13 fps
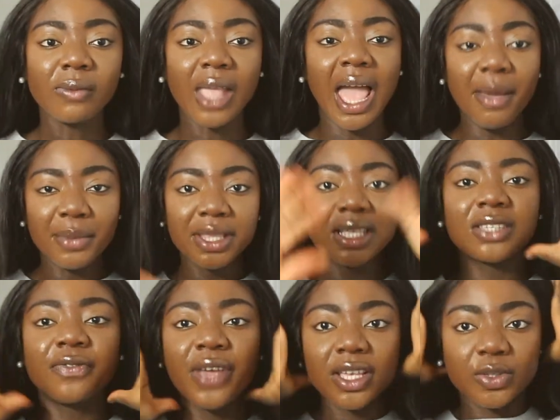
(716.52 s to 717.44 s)
I'm in
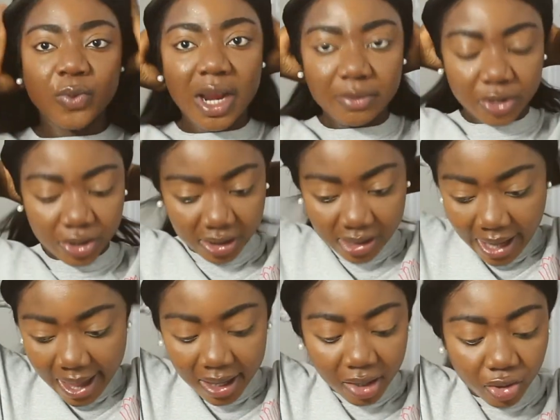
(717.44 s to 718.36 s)
this phase where I'm just
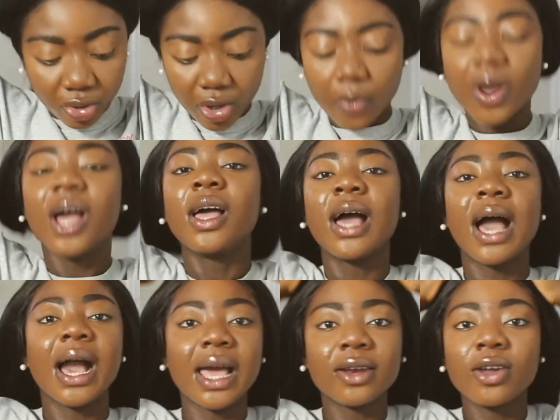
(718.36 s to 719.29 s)
like, you know what,
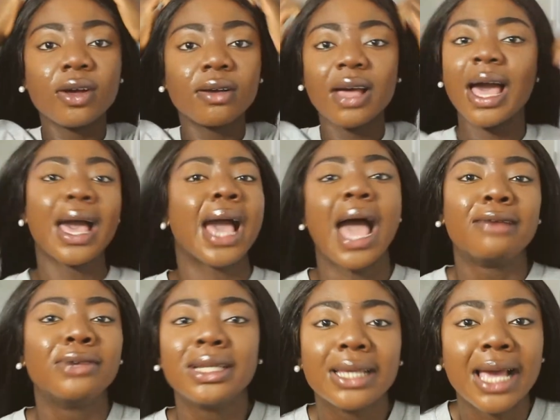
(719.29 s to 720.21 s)

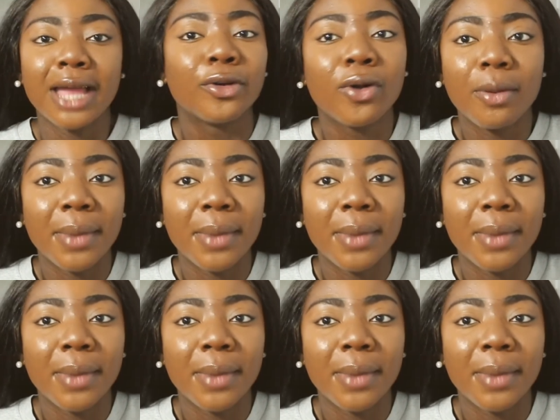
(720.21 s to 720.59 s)
I really cannot come